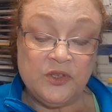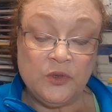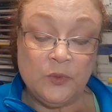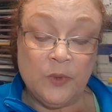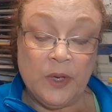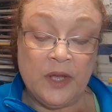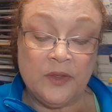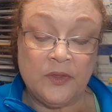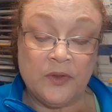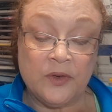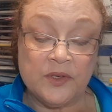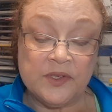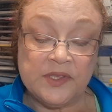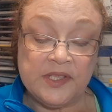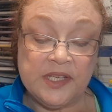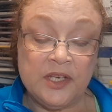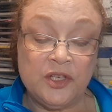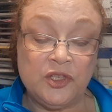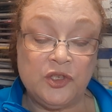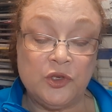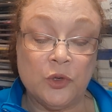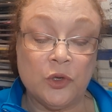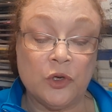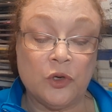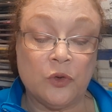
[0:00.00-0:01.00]
to others
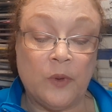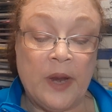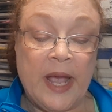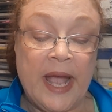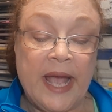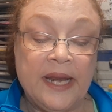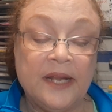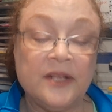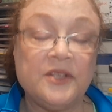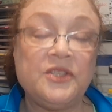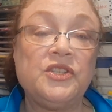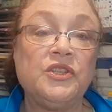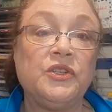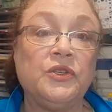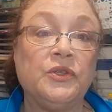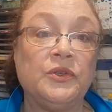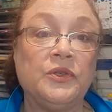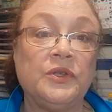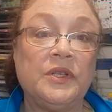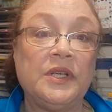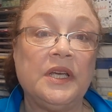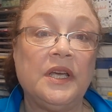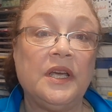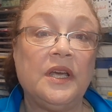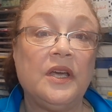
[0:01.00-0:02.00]
is your
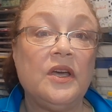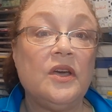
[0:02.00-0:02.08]
gratitude